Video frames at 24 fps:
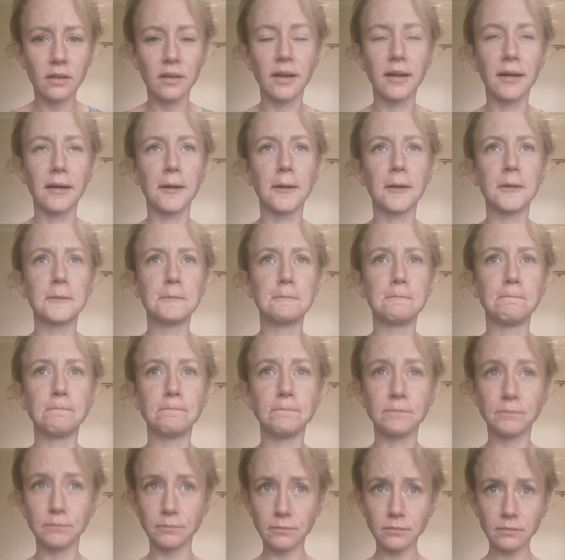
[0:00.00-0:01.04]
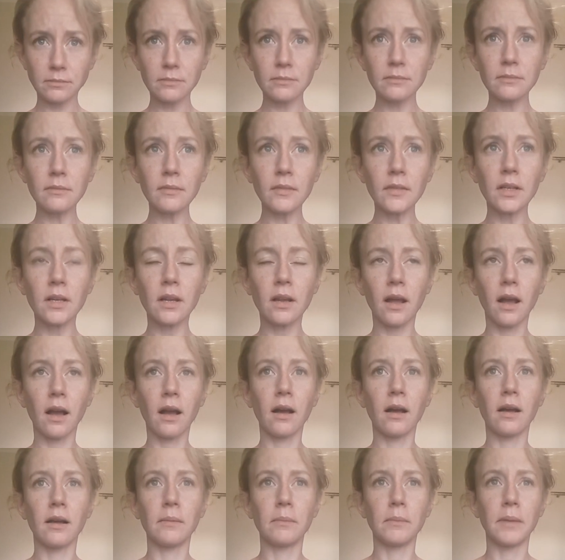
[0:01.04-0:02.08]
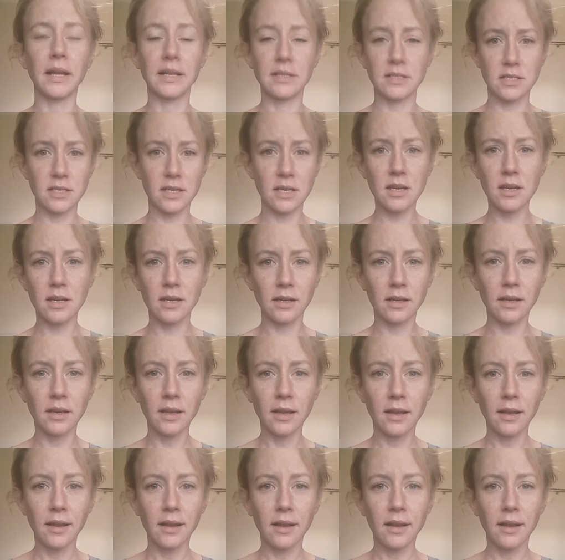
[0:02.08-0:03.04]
and see.